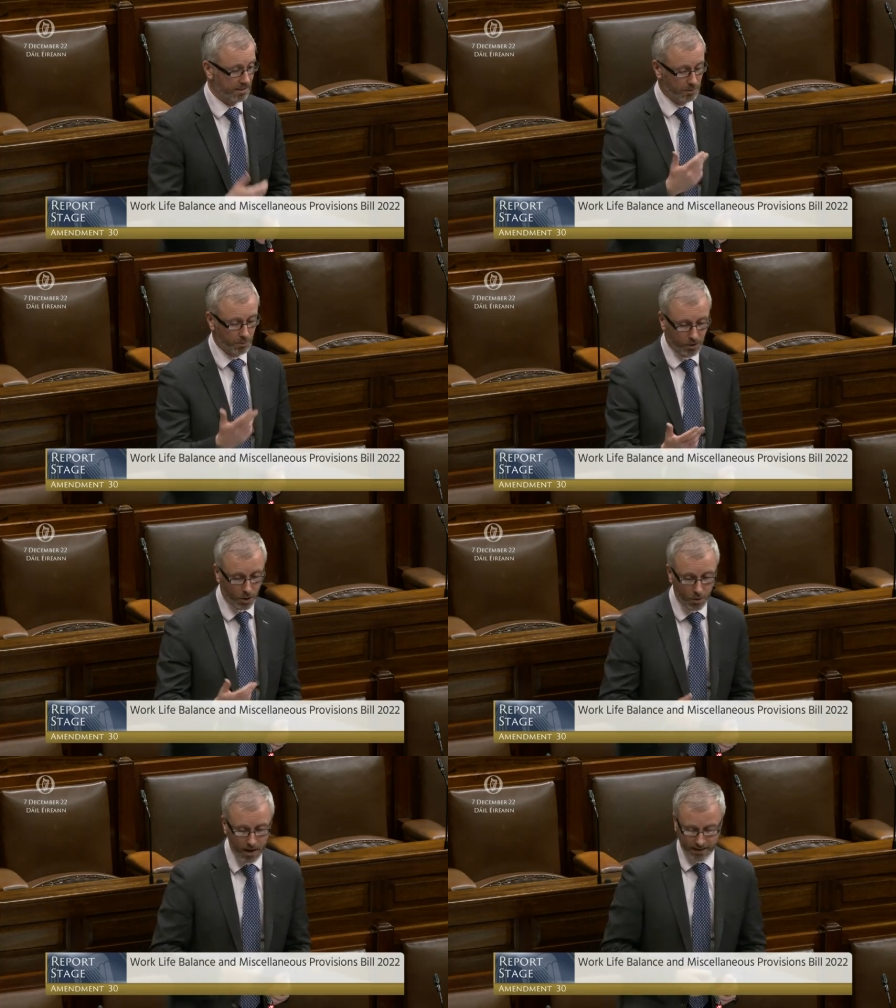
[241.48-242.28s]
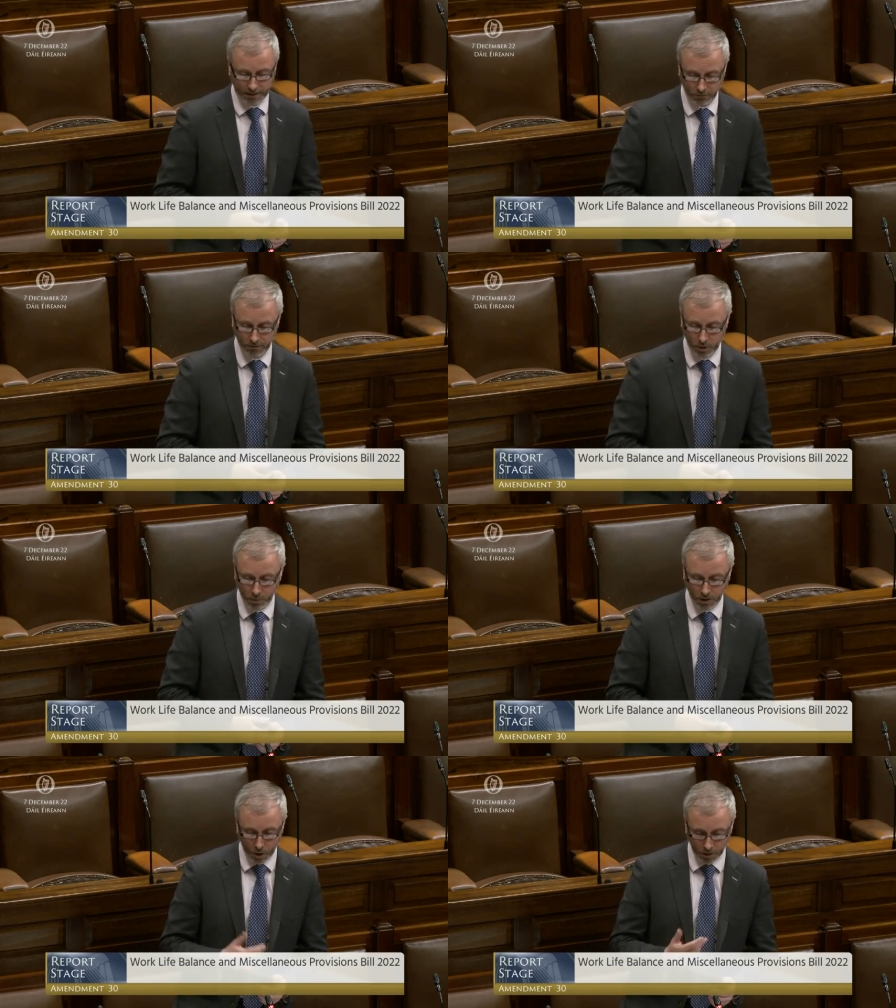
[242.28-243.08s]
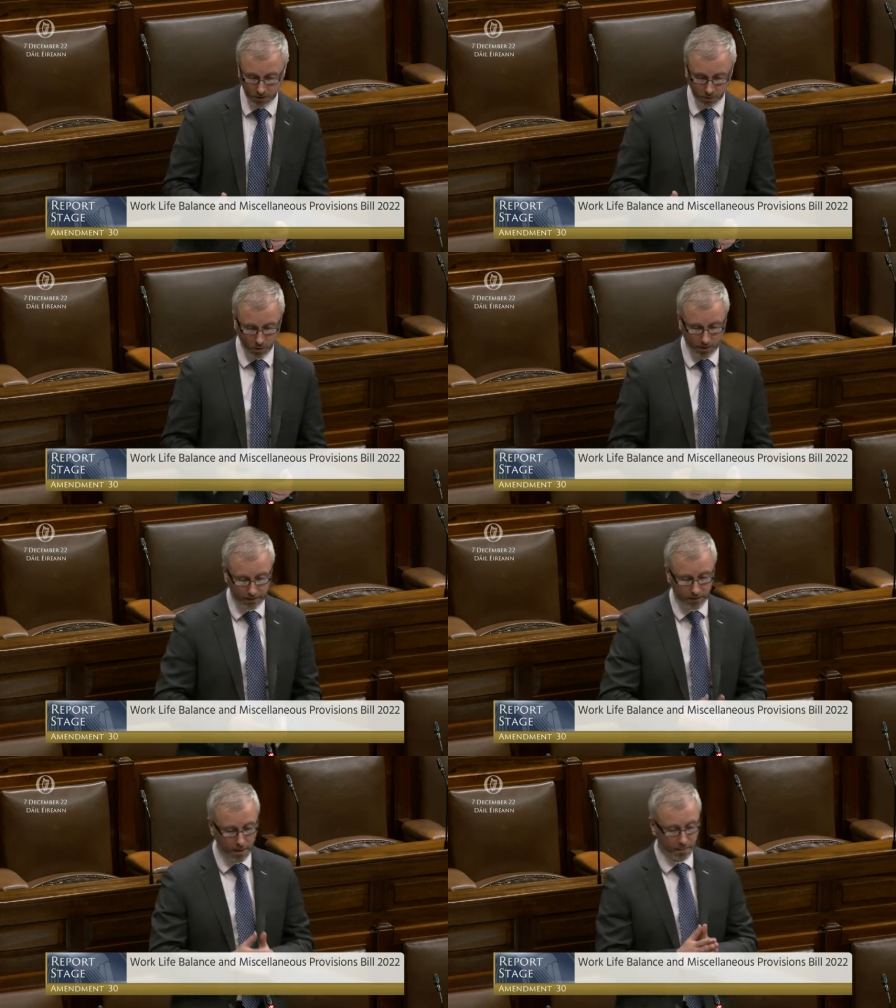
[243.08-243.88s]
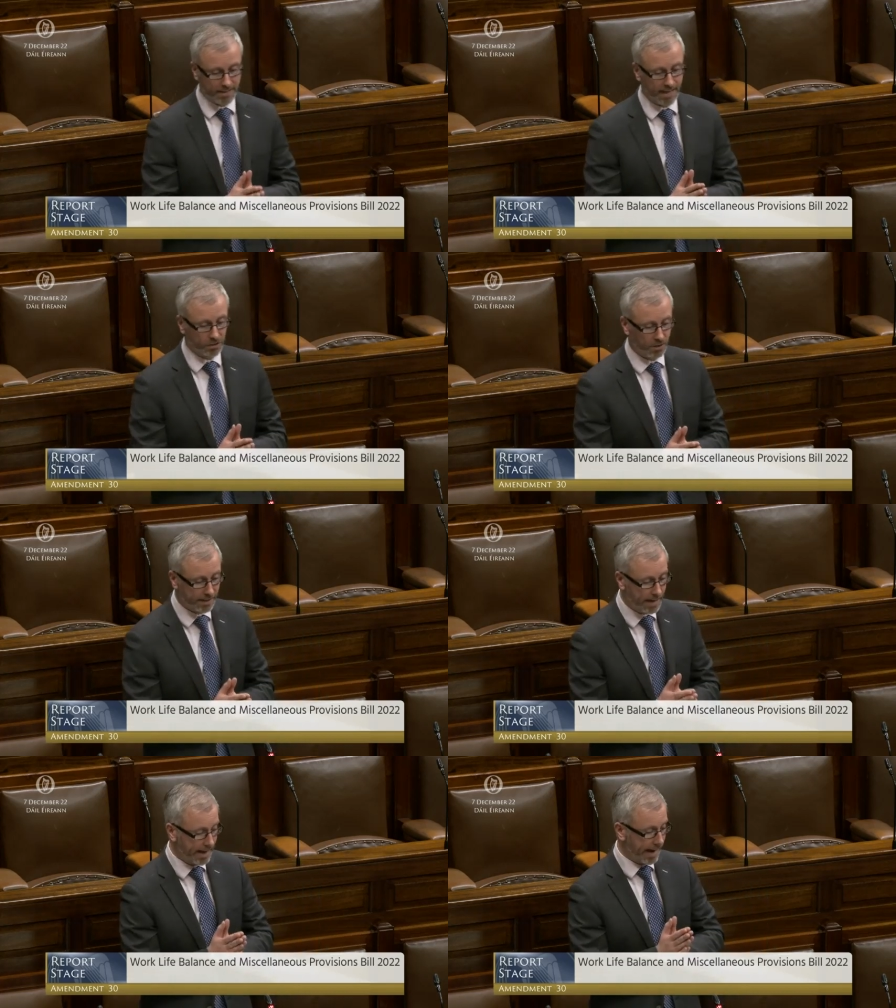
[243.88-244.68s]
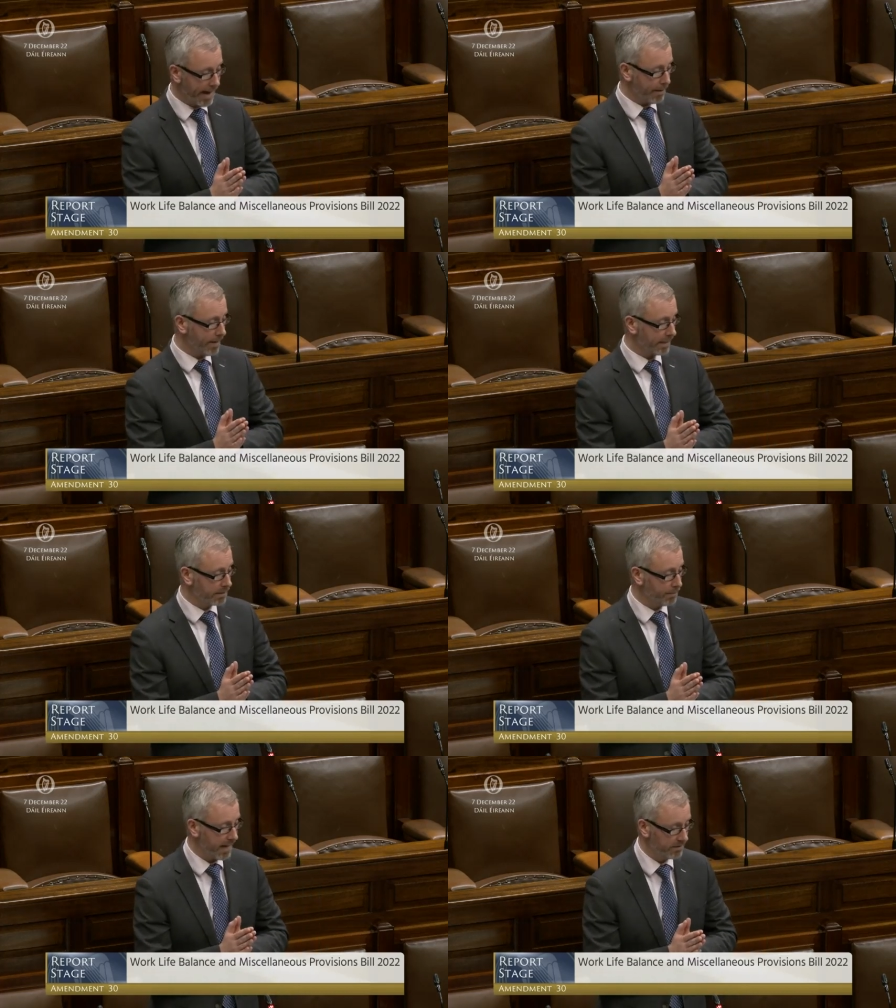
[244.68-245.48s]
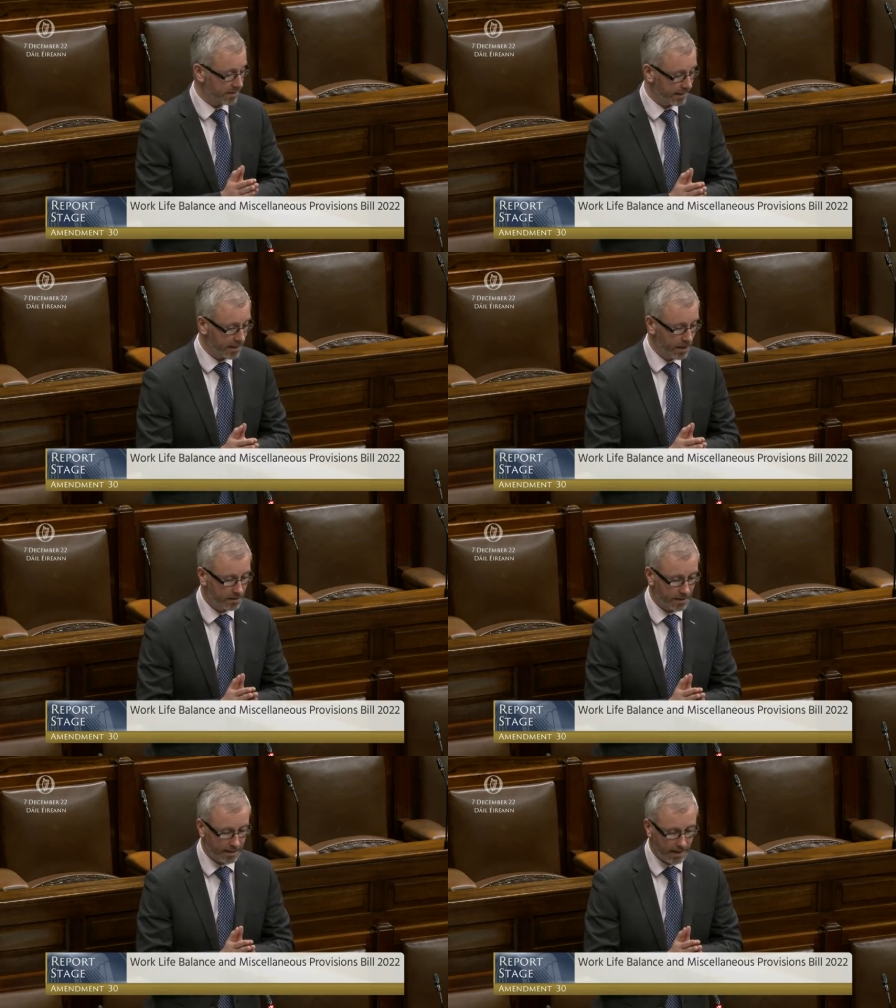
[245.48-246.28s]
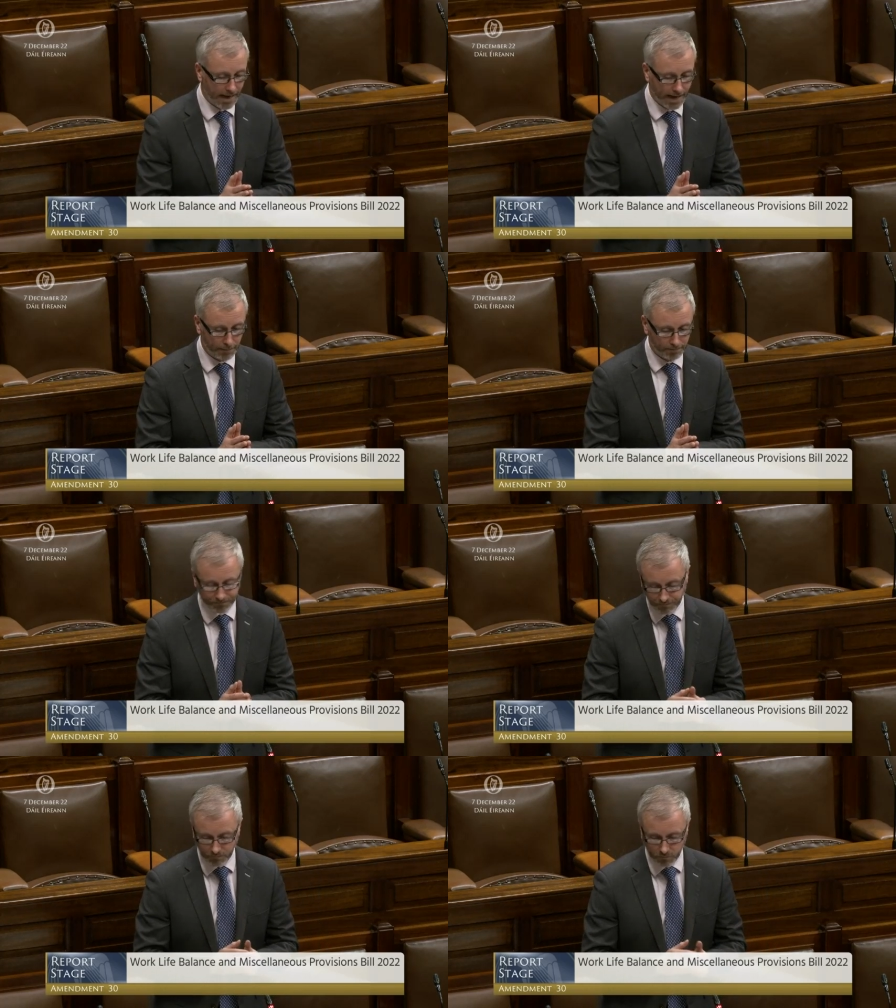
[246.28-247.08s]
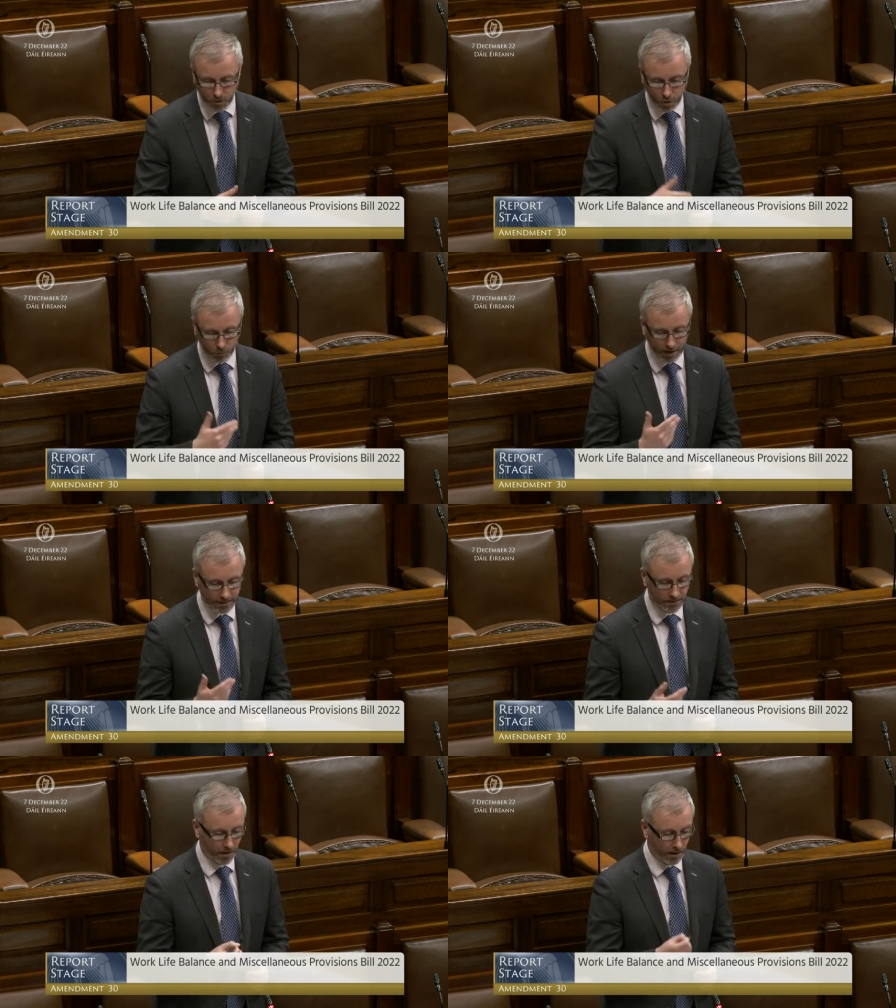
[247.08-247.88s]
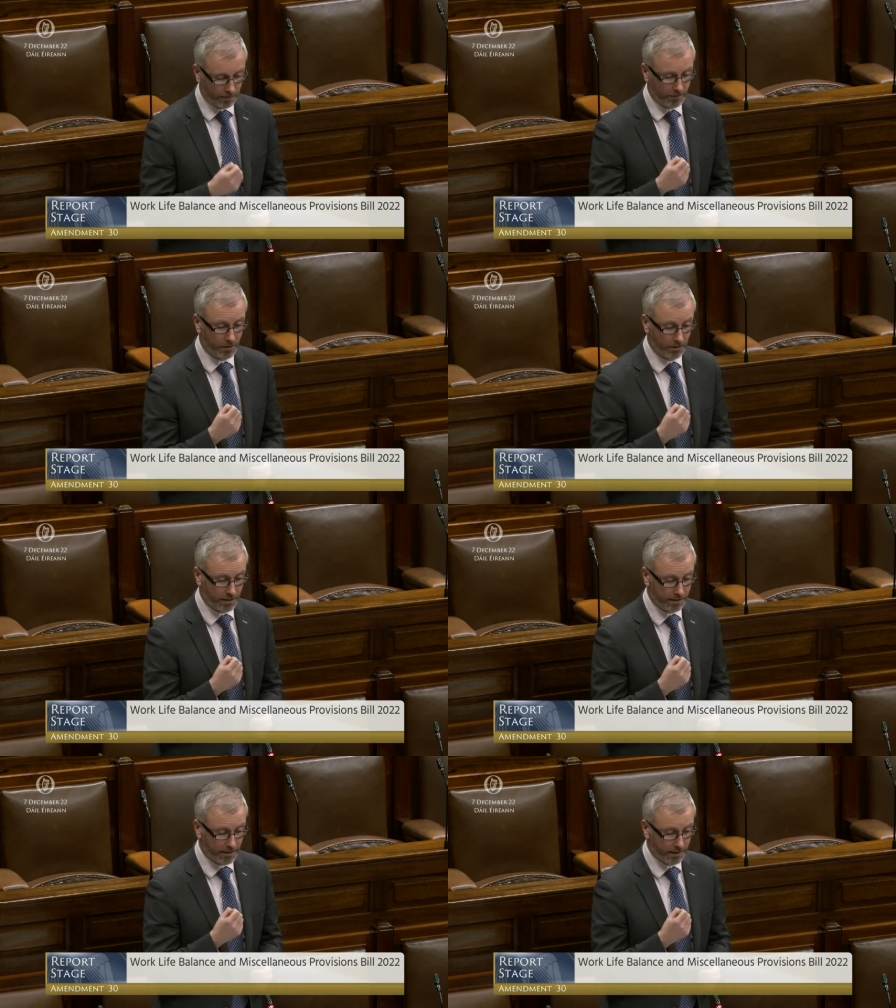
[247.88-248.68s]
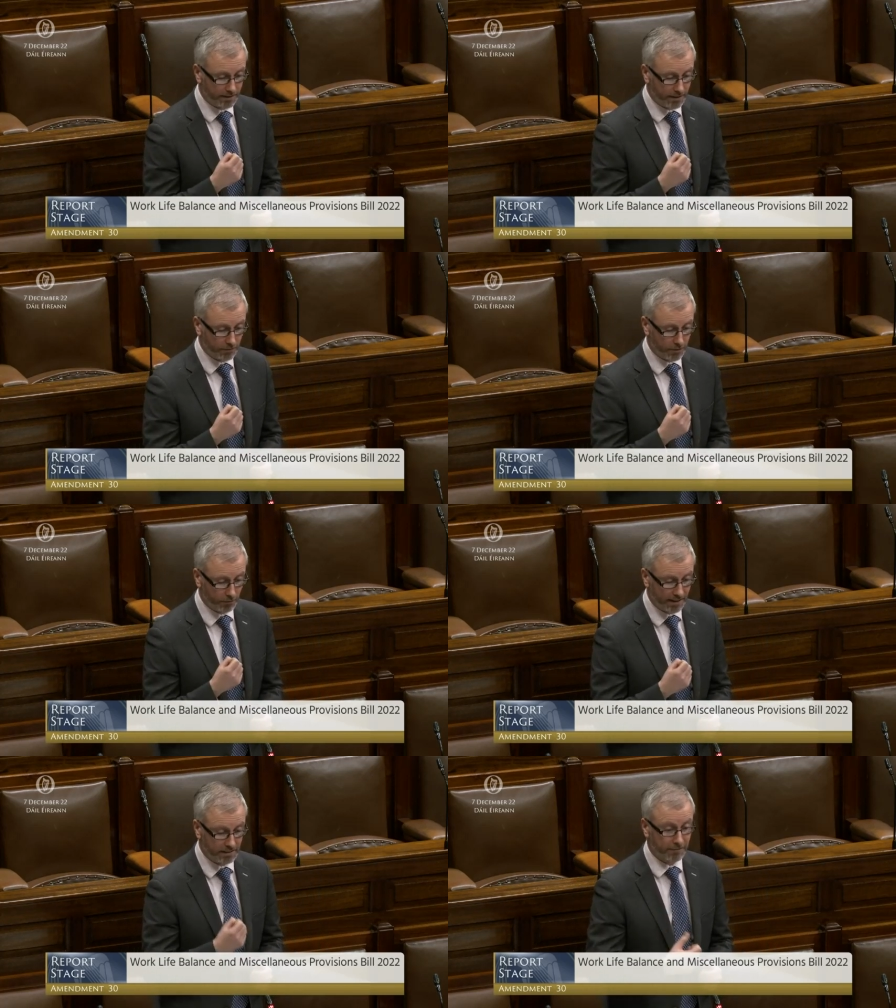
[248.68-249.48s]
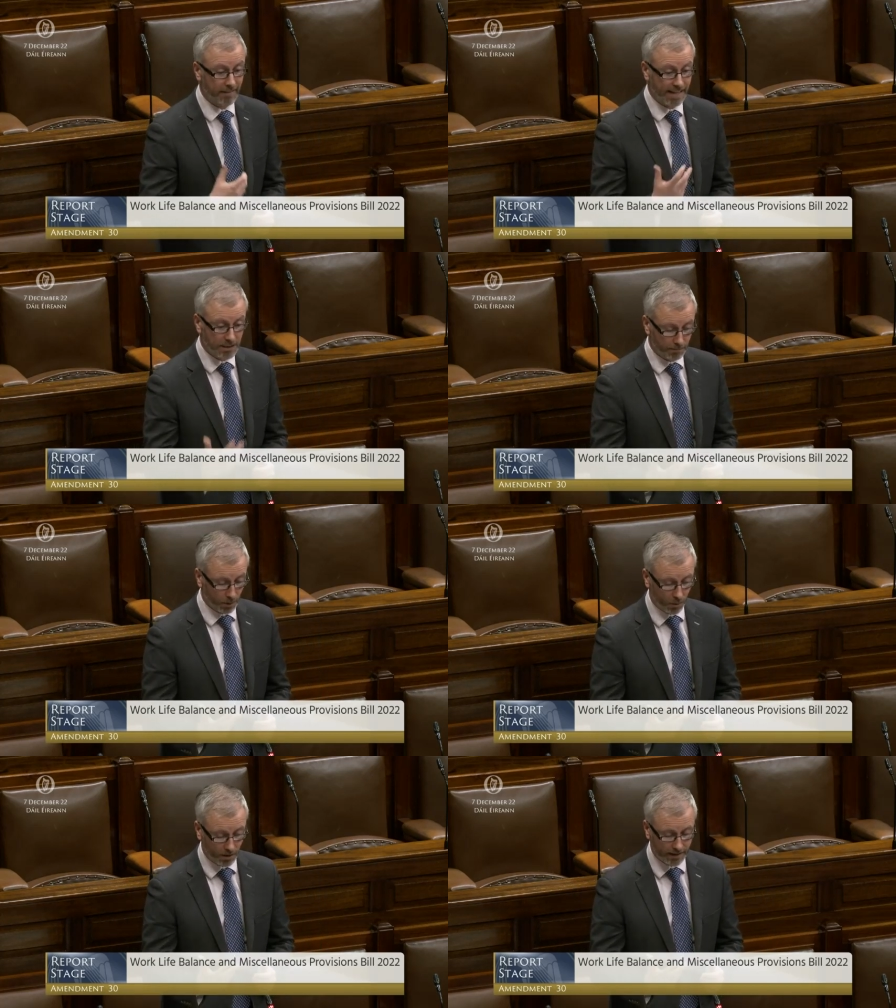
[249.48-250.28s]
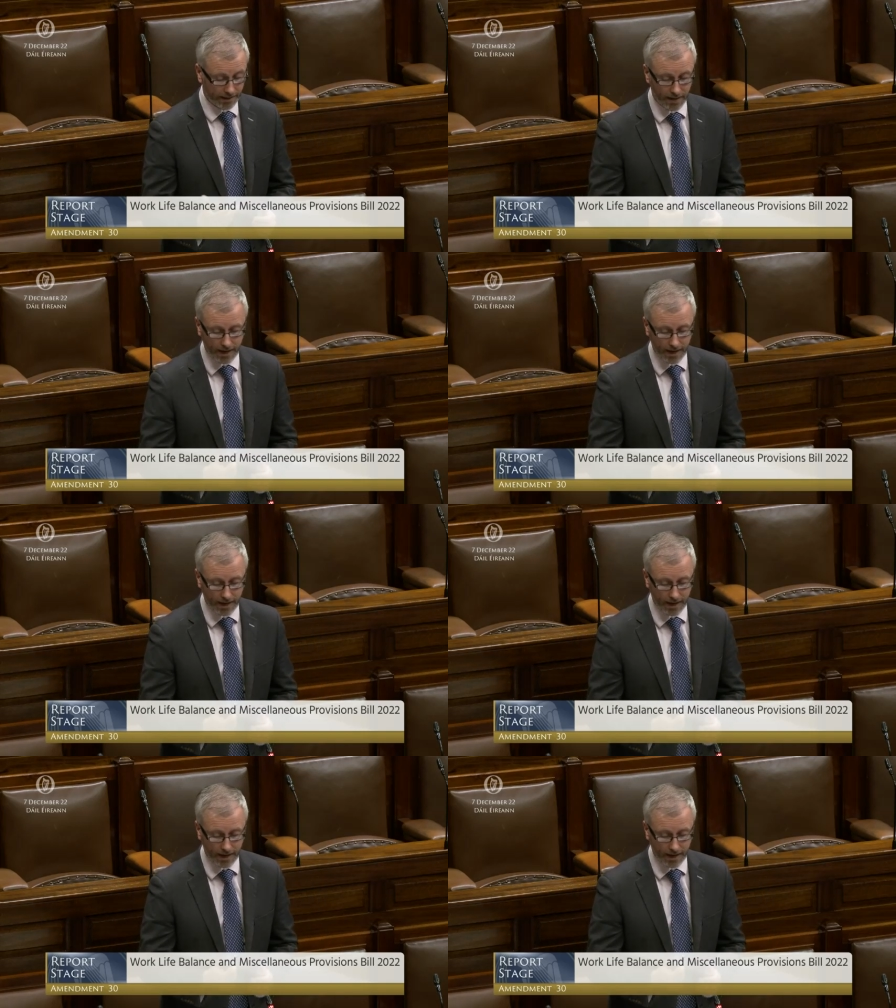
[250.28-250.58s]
as we know, that review will also look at potentially um, expanding the um, right of the, the, the, the, rights of flexible working,